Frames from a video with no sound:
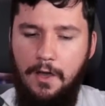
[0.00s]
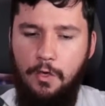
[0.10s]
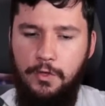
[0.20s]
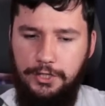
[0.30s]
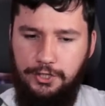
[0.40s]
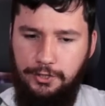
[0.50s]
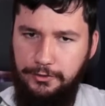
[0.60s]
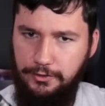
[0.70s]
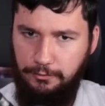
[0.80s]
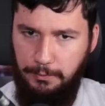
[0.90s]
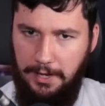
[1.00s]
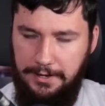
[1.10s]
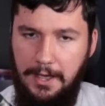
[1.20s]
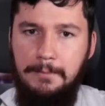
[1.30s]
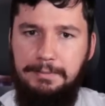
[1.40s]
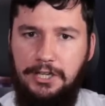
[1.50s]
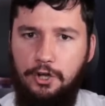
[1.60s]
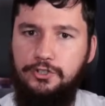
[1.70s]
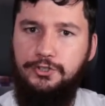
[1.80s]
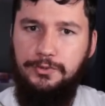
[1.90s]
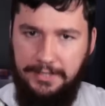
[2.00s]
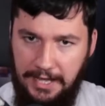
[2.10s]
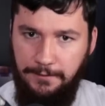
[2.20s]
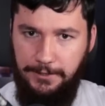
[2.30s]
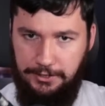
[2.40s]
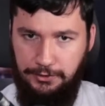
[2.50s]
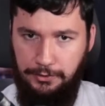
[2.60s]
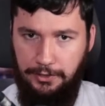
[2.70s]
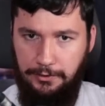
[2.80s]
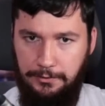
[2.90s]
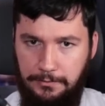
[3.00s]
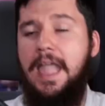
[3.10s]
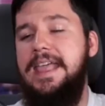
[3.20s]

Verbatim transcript: that shouldn't have run because you gave it sudo.